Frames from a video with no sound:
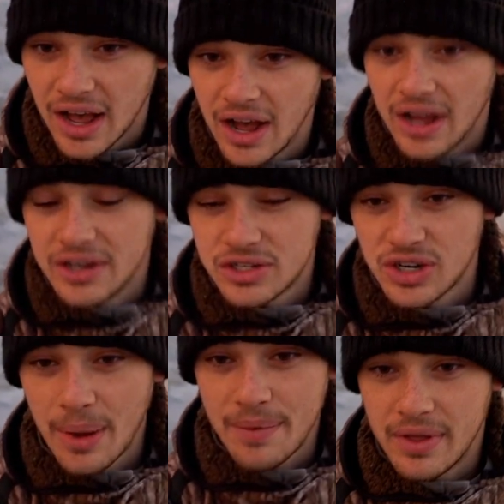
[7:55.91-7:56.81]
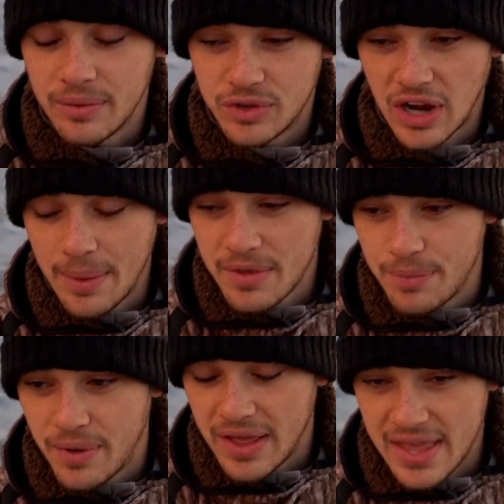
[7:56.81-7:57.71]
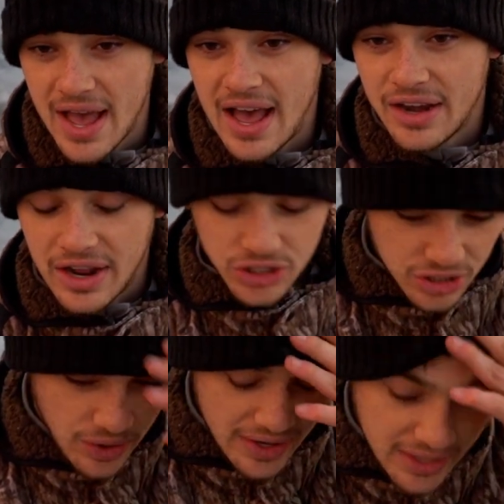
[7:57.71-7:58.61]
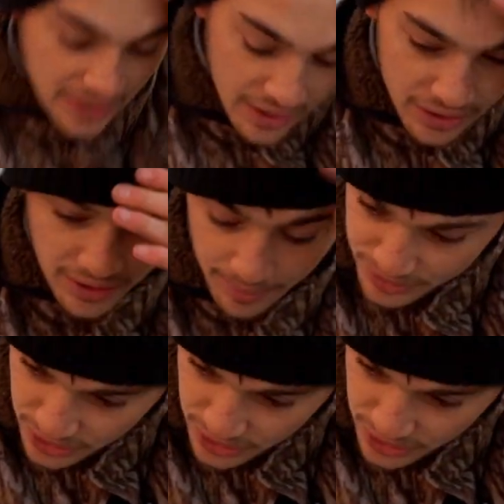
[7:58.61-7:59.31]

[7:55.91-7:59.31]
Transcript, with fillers: uh, just drop drop me. A, yeah, I, I, should know how to get here. I'm just